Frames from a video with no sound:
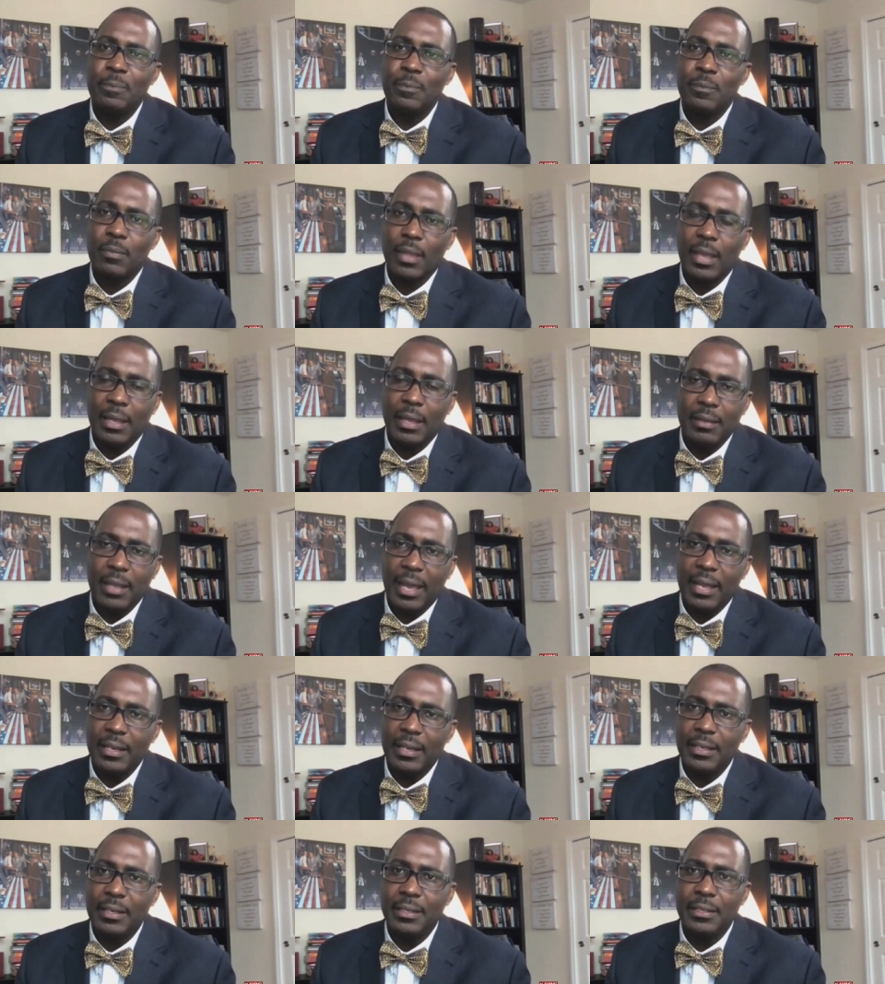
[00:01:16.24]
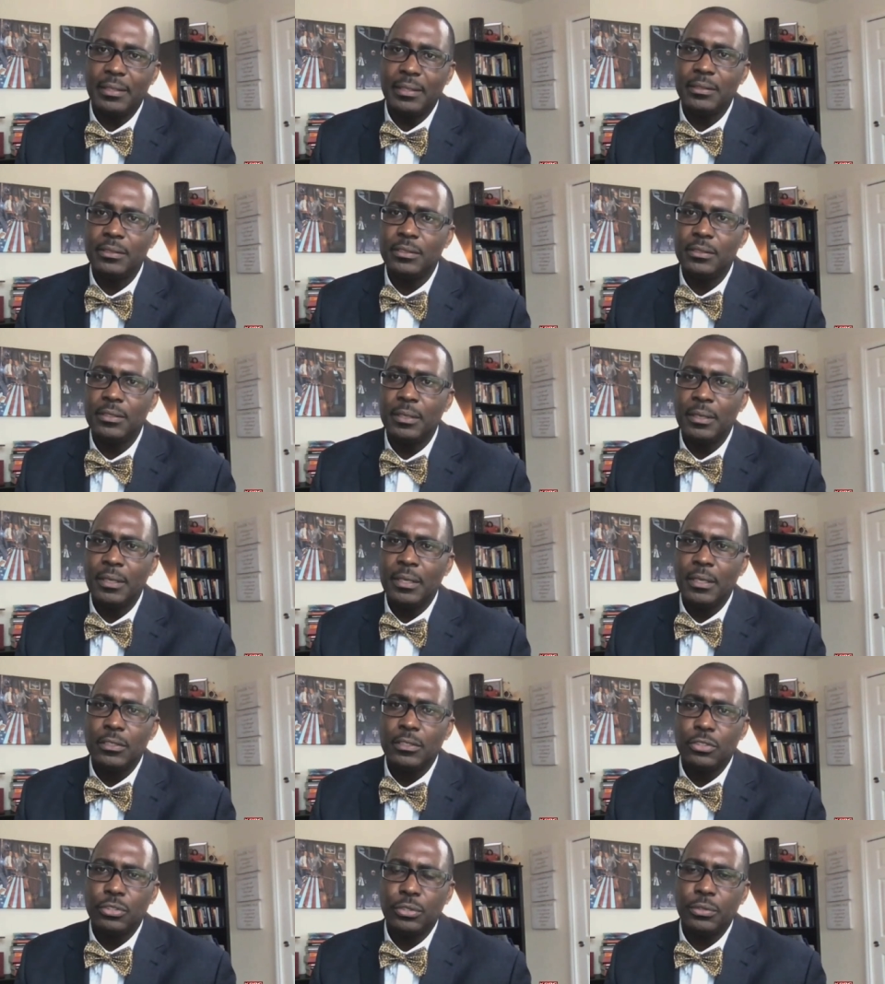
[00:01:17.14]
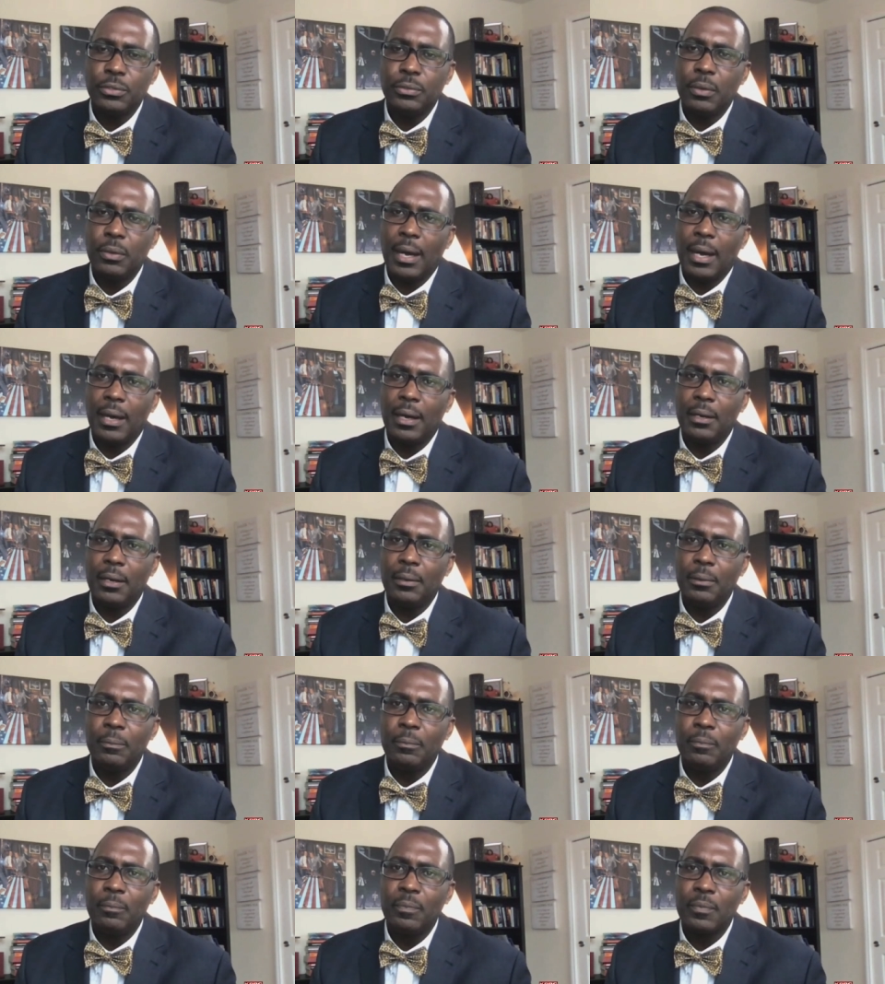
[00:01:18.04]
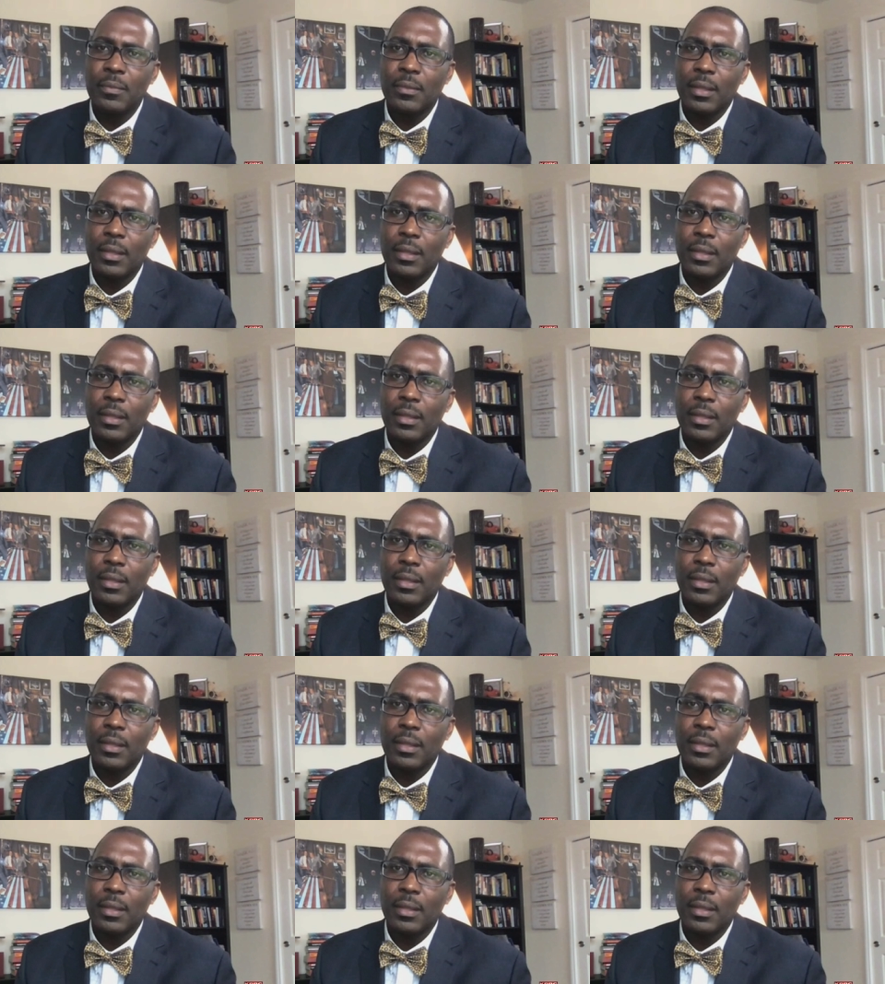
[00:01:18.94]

And that is to um,